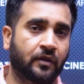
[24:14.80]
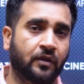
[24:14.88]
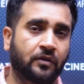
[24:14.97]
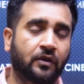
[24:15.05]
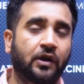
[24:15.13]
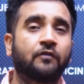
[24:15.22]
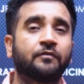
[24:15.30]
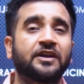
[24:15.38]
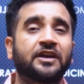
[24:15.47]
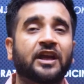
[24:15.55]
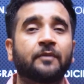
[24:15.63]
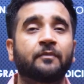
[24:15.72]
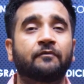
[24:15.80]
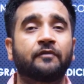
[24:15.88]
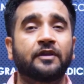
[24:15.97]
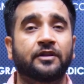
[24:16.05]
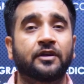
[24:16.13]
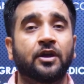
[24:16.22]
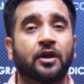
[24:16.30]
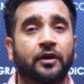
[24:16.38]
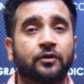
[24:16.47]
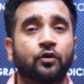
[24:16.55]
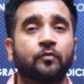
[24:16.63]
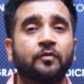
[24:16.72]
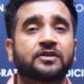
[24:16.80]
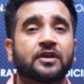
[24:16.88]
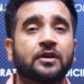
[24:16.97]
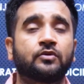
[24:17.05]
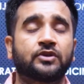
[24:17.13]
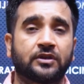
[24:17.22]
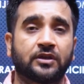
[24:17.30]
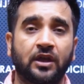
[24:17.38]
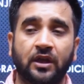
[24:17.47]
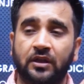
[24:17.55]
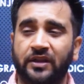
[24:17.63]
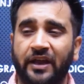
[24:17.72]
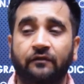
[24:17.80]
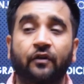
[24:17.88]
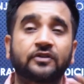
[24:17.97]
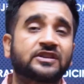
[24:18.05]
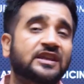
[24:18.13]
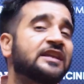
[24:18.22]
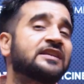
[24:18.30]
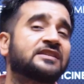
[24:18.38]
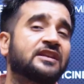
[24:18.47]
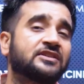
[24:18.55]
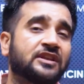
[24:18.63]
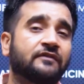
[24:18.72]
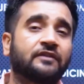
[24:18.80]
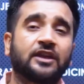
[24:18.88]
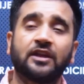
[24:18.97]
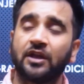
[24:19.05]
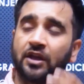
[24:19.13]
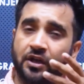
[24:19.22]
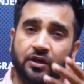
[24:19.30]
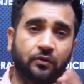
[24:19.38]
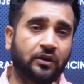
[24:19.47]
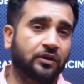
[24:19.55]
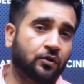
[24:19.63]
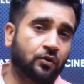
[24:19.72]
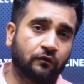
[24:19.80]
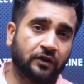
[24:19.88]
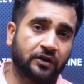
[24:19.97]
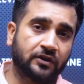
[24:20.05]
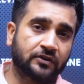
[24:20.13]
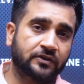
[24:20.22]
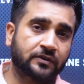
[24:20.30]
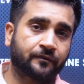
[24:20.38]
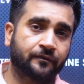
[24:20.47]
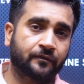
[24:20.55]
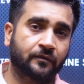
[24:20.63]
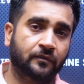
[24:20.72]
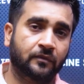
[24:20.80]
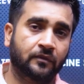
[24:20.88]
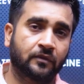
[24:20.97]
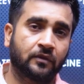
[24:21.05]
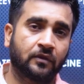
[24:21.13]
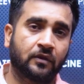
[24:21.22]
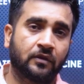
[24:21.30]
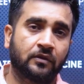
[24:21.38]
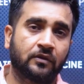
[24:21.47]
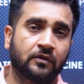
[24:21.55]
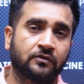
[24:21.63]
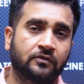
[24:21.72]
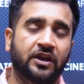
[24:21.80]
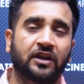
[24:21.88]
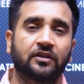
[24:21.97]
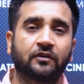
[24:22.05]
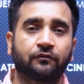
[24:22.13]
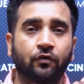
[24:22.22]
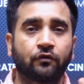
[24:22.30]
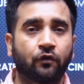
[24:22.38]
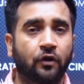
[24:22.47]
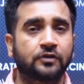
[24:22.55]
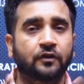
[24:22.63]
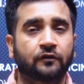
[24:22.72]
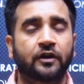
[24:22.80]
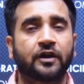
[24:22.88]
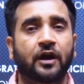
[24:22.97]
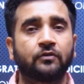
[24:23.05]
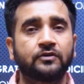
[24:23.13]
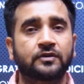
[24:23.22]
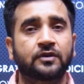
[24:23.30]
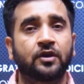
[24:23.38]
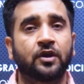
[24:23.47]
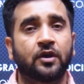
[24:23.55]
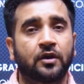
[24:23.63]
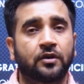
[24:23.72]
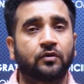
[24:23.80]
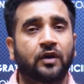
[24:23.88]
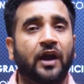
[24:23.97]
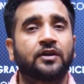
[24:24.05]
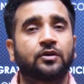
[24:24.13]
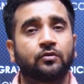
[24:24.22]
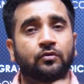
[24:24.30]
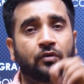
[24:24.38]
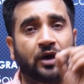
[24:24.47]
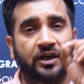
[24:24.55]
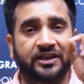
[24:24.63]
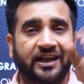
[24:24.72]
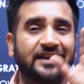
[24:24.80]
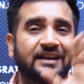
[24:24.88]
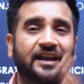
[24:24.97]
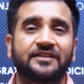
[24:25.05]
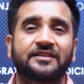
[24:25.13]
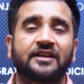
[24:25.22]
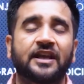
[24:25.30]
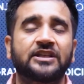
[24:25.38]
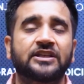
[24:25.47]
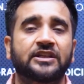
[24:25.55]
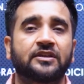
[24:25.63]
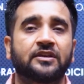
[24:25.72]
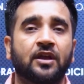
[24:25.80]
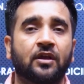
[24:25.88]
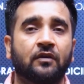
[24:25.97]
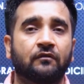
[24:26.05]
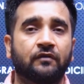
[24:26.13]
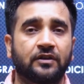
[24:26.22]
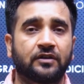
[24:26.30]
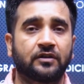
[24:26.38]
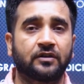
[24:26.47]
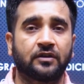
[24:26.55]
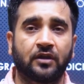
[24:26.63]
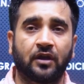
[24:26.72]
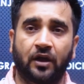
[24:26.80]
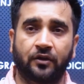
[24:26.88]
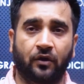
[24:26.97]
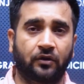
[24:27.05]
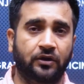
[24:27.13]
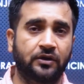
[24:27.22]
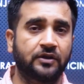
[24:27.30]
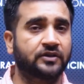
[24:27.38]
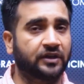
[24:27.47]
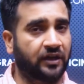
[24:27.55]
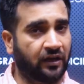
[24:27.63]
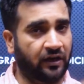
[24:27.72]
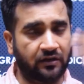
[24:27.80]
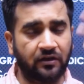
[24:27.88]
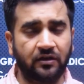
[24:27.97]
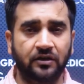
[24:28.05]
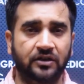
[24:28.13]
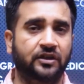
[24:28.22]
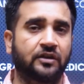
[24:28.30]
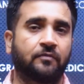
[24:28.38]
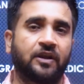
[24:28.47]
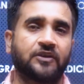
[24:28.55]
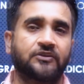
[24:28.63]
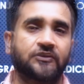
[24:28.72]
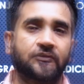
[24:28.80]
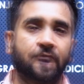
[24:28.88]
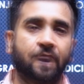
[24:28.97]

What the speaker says: The government came up with a noble solution, that was e-Sanjeevani during the COVID years. Sitting in the four walls of your house, you can do a teleconsultation with a doctor sitting at a distant place.